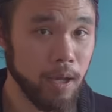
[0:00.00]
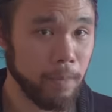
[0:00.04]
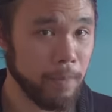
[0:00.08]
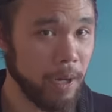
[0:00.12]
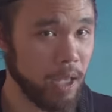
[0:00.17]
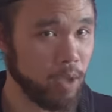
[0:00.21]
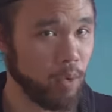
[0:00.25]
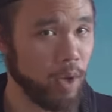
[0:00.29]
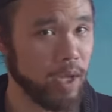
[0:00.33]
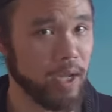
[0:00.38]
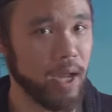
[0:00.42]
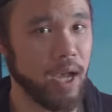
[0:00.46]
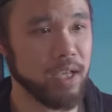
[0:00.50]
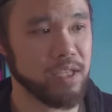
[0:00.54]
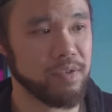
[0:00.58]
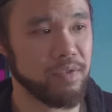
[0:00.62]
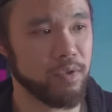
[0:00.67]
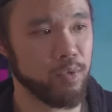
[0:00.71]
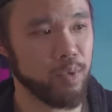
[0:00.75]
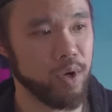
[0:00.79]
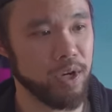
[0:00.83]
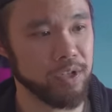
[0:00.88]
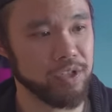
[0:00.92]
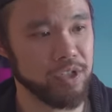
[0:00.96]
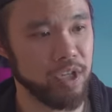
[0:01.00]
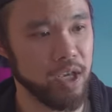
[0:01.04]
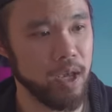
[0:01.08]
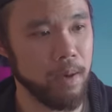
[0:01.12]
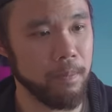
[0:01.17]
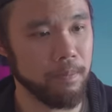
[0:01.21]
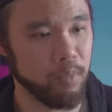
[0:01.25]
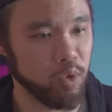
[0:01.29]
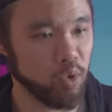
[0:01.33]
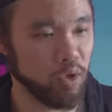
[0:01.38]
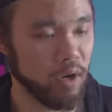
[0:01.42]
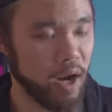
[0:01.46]
By the way, guys, if you want to see a
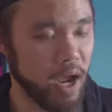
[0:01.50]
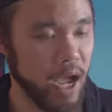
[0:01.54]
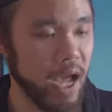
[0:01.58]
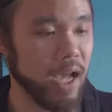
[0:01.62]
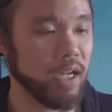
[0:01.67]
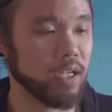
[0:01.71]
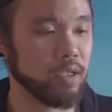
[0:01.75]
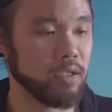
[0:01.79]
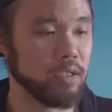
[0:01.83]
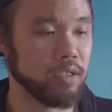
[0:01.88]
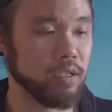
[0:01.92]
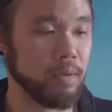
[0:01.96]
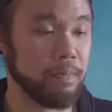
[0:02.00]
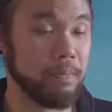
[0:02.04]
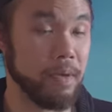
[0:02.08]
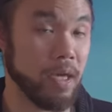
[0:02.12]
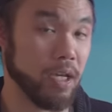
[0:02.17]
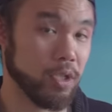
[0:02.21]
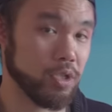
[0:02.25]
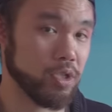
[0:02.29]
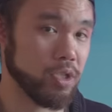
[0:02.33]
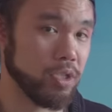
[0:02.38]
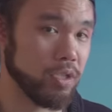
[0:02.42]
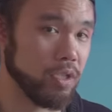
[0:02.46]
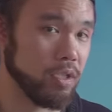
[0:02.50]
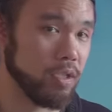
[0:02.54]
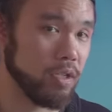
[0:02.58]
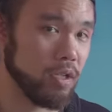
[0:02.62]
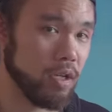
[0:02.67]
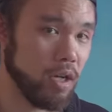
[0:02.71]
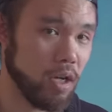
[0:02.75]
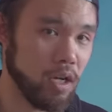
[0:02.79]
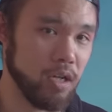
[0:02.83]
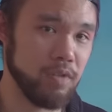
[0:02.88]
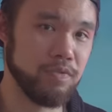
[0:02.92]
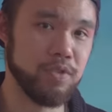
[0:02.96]
more accurate depiction
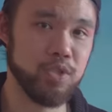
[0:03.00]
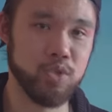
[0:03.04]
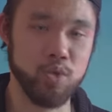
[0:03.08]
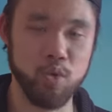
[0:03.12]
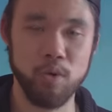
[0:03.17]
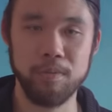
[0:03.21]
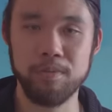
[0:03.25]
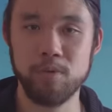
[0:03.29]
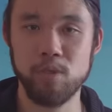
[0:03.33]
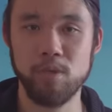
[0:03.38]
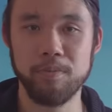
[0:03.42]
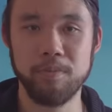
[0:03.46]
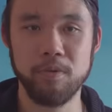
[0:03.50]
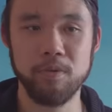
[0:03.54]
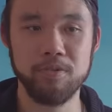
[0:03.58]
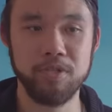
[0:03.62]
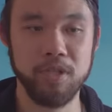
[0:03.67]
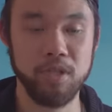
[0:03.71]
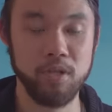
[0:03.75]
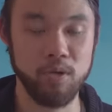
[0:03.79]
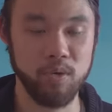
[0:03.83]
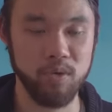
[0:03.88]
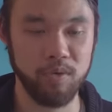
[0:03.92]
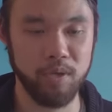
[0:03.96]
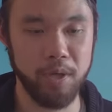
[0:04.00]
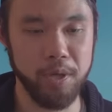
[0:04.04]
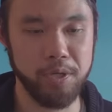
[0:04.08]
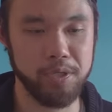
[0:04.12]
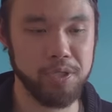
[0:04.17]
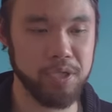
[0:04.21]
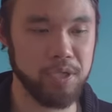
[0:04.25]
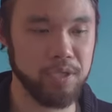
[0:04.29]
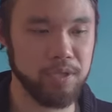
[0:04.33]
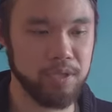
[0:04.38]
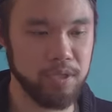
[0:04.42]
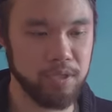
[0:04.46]
of stormtroopers and their
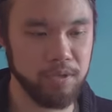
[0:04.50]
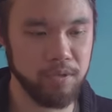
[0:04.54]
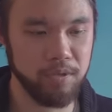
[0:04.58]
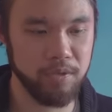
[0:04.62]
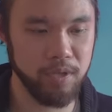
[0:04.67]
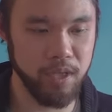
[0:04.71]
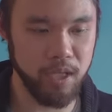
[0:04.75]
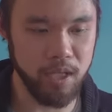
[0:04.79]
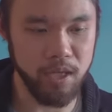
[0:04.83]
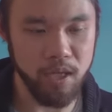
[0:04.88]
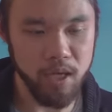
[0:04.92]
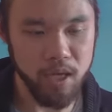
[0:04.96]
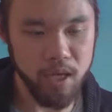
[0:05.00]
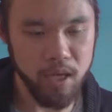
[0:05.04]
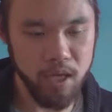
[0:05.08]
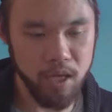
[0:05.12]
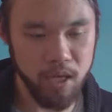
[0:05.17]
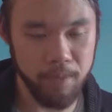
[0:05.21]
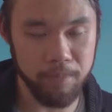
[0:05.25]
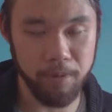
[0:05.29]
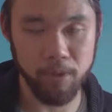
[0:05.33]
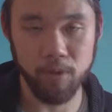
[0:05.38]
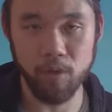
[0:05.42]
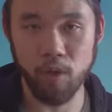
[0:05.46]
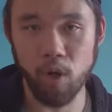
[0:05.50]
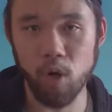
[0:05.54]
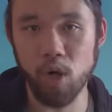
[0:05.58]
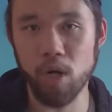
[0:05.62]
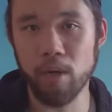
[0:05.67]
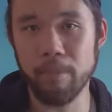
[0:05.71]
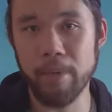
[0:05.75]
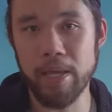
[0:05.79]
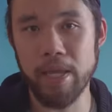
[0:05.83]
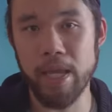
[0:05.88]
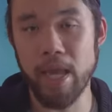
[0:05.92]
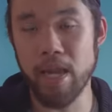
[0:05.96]
relation to the Imperial
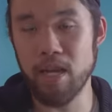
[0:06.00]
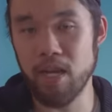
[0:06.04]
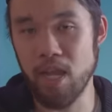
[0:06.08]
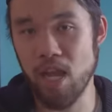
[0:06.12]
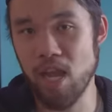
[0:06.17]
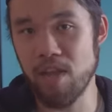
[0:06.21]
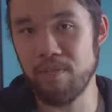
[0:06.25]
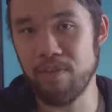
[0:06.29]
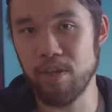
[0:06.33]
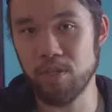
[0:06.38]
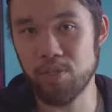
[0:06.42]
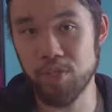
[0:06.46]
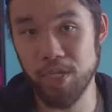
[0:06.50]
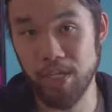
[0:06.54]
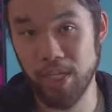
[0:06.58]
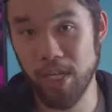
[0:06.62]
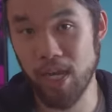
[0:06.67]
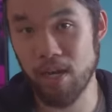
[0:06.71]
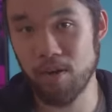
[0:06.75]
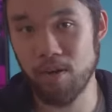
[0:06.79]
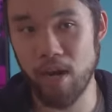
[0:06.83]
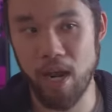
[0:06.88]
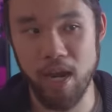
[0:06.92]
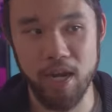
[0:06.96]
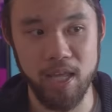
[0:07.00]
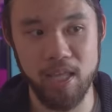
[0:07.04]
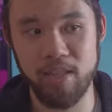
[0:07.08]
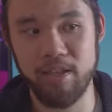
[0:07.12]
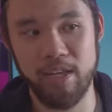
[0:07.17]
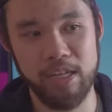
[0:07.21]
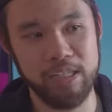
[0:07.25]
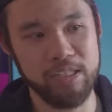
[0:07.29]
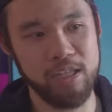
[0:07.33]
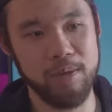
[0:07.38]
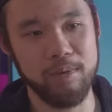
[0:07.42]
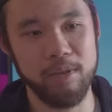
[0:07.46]
Army and Navy, check out any
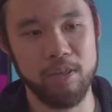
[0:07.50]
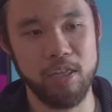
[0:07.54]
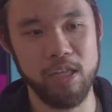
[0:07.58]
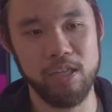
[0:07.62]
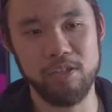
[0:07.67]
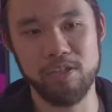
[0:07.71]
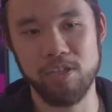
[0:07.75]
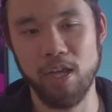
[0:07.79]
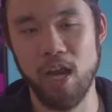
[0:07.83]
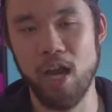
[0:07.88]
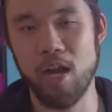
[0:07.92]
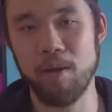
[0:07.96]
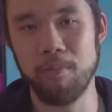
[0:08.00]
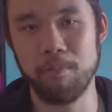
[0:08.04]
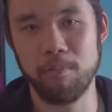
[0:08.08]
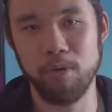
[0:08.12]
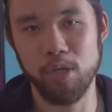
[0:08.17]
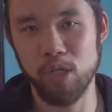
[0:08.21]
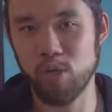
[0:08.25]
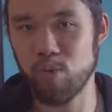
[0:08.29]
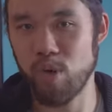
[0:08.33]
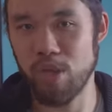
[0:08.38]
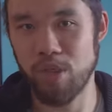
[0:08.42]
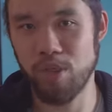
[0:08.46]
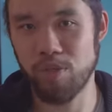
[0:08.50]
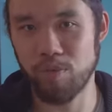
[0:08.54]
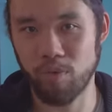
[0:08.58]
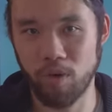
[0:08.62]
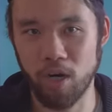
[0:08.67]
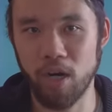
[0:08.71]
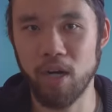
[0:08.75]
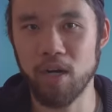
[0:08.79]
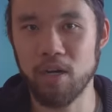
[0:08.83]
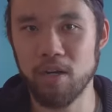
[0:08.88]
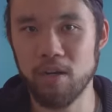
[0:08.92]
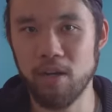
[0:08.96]
like Timothy Zahn book with
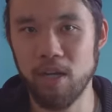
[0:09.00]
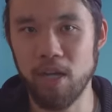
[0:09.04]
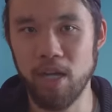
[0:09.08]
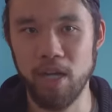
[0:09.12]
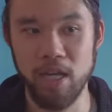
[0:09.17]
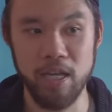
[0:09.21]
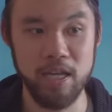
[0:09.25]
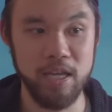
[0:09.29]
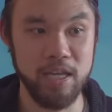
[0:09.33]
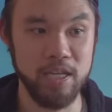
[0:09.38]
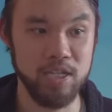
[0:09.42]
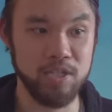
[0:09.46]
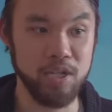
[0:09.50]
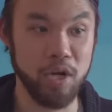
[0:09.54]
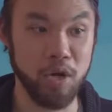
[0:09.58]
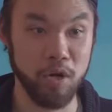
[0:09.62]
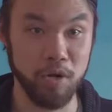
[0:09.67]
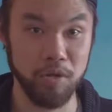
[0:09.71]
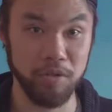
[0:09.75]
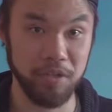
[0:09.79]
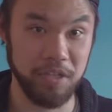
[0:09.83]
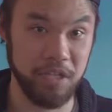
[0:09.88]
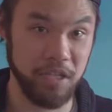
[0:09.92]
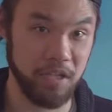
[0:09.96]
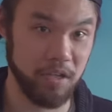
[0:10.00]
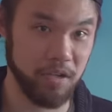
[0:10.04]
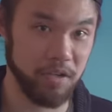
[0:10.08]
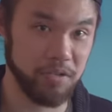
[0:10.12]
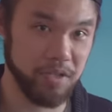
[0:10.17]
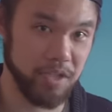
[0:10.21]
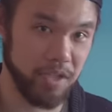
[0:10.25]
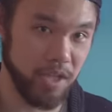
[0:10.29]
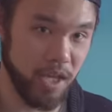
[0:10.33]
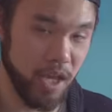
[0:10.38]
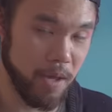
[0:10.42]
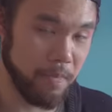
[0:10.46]
Thrawn and his early
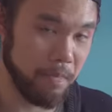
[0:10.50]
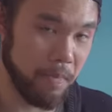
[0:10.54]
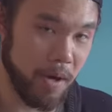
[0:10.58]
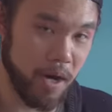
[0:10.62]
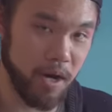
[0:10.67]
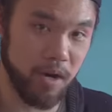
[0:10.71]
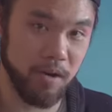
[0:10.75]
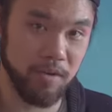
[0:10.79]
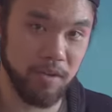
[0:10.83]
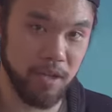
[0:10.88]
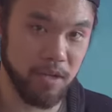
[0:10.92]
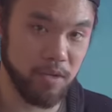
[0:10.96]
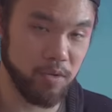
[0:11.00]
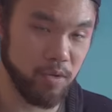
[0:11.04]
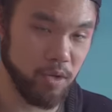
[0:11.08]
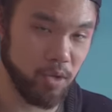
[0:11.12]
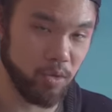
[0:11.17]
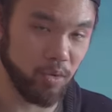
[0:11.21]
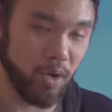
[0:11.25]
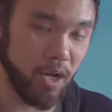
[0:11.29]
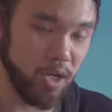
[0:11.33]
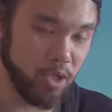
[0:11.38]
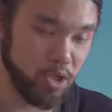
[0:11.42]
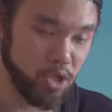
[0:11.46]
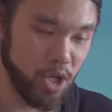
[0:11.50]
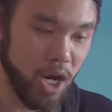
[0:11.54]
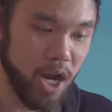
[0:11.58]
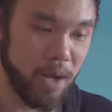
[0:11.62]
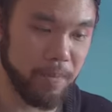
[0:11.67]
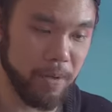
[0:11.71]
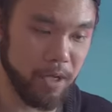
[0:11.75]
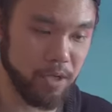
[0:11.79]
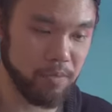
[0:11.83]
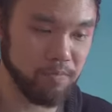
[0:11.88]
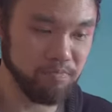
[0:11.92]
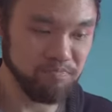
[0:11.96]
years in the Empire. They do a great
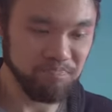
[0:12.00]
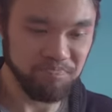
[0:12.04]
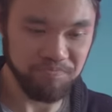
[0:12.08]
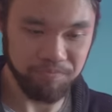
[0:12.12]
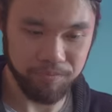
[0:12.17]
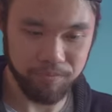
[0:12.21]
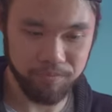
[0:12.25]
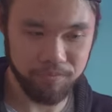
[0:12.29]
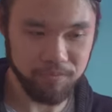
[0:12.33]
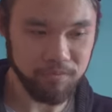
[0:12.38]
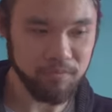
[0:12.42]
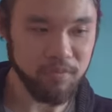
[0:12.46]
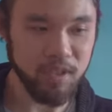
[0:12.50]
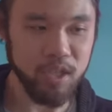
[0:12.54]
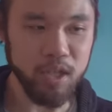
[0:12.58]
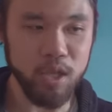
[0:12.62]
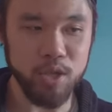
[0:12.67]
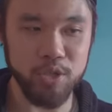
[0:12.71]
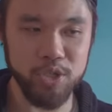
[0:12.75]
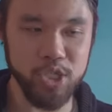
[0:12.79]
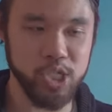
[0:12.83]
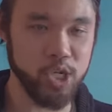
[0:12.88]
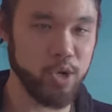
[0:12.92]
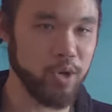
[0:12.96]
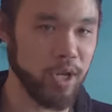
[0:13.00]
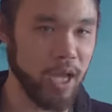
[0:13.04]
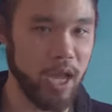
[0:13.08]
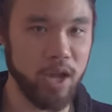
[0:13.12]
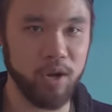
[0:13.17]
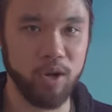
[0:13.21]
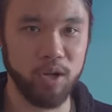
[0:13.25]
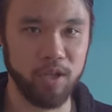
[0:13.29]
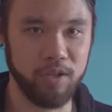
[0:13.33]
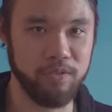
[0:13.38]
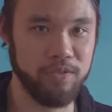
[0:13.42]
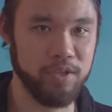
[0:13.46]
job at showing
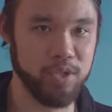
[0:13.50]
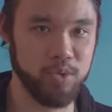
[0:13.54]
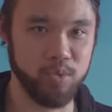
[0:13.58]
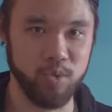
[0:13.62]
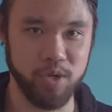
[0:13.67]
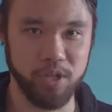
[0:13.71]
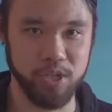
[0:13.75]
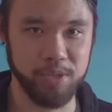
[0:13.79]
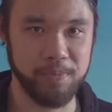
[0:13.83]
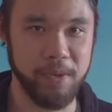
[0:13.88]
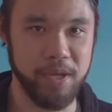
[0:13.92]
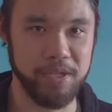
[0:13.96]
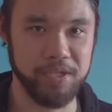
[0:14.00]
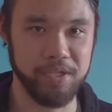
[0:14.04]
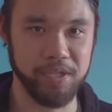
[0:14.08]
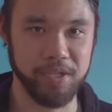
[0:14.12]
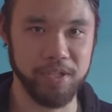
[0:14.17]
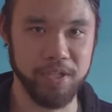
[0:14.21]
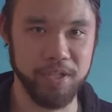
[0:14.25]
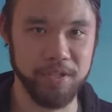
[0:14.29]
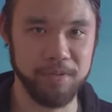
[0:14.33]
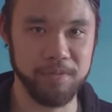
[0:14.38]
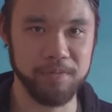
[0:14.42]
how all of this works, basically.